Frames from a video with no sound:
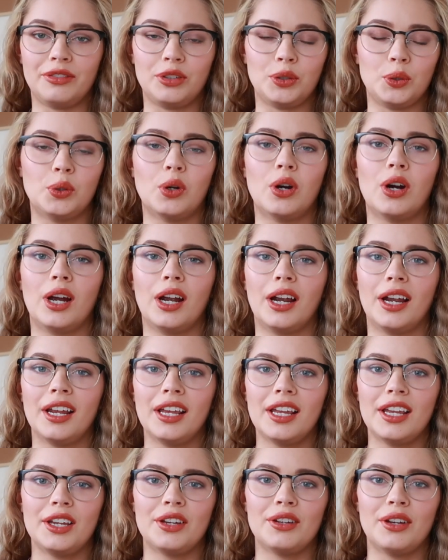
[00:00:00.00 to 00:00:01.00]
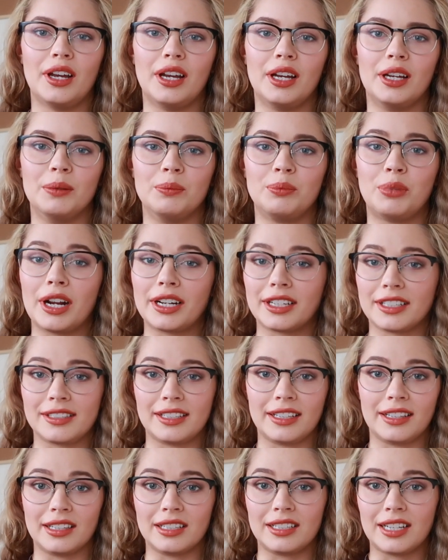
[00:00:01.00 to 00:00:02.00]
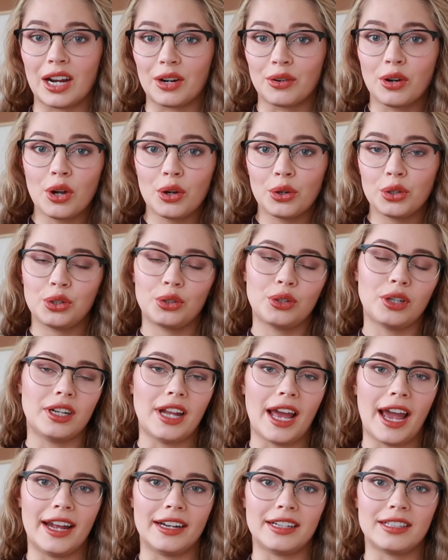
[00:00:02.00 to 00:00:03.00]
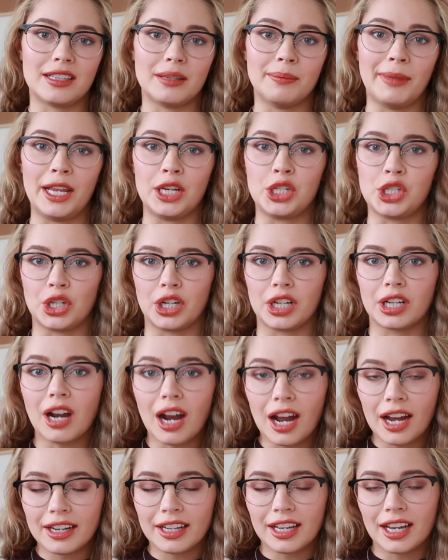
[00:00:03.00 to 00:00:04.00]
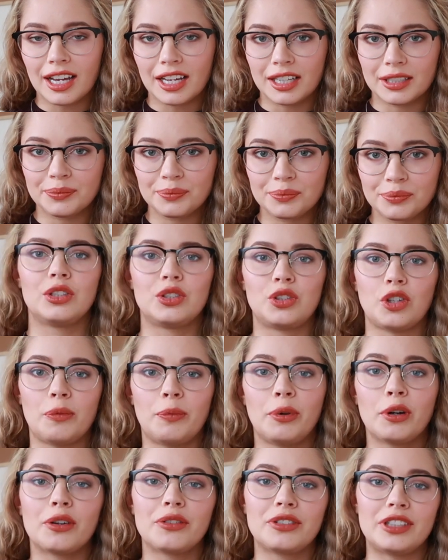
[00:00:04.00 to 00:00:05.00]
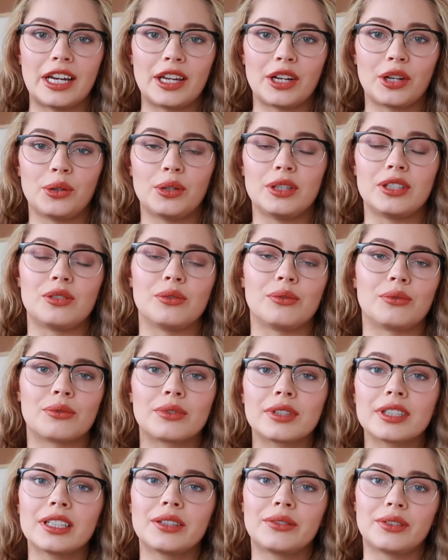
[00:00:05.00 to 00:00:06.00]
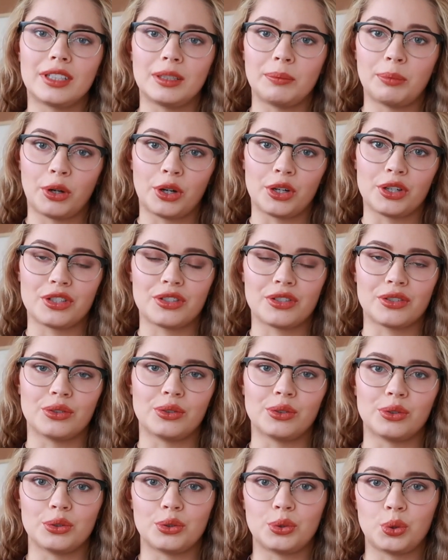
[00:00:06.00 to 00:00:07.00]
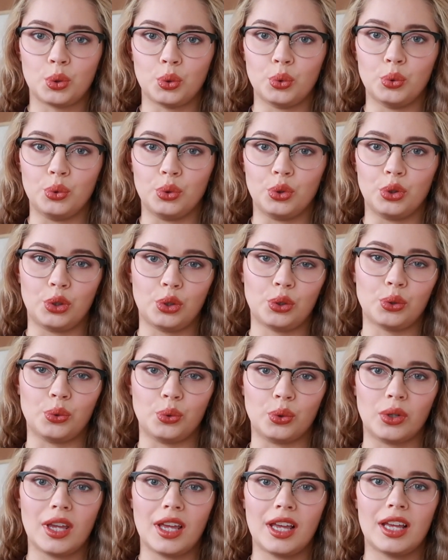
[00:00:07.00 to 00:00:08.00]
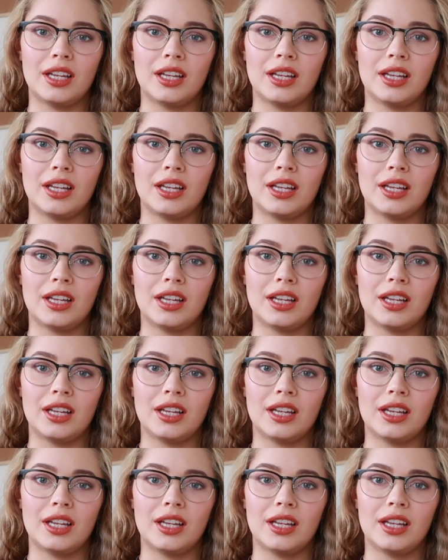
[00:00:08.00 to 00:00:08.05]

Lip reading: If you are practicing the tarot, you can add the major arcana. So a Book of Shadow is really personal to you.